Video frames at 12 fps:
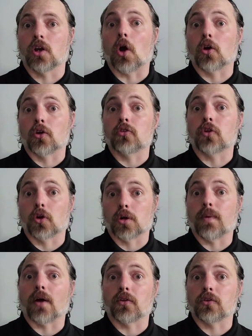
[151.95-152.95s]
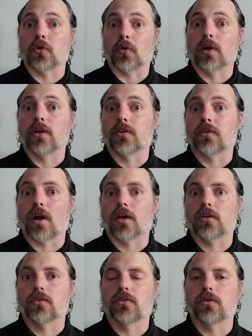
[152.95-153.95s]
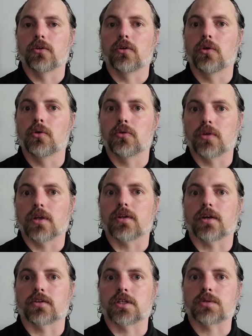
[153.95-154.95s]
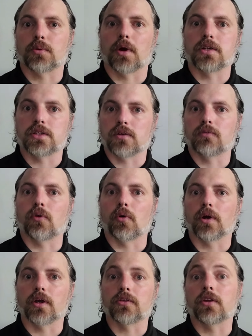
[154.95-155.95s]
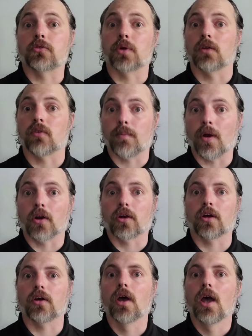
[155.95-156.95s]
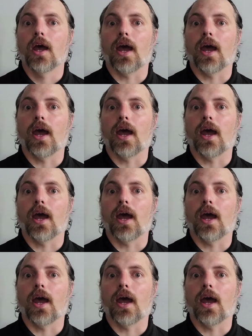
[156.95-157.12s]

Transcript: an artist heard about the story and decided to use it as inspiration for his History of America